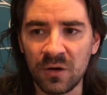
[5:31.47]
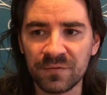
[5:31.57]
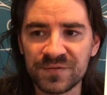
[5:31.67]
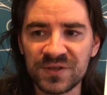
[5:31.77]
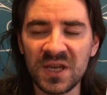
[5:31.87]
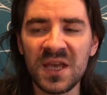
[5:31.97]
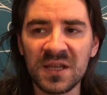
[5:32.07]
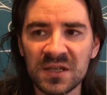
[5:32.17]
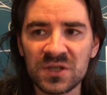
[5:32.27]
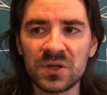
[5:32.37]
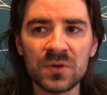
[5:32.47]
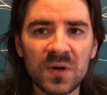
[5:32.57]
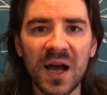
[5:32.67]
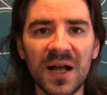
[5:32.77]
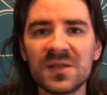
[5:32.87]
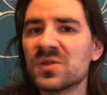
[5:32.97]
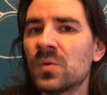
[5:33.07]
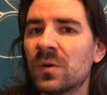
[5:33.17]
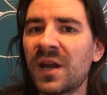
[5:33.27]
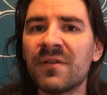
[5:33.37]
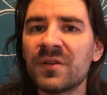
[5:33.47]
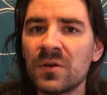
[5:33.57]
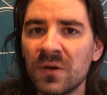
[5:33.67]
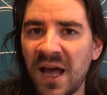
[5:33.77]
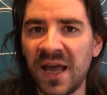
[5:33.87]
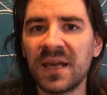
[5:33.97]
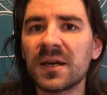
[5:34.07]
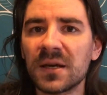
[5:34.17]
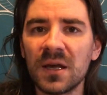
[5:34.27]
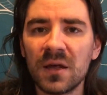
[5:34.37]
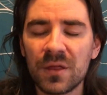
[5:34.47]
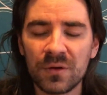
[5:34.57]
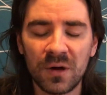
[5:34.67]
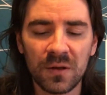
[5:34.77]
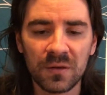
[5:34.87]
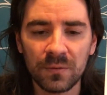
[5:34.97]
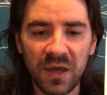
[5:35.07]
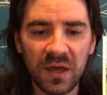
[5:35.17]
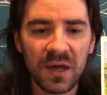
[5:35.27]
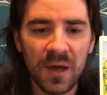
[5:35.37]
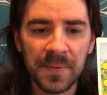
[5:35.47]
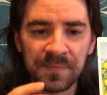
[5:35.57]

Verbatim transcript: of seeing that you can do whatever you like throughout the week.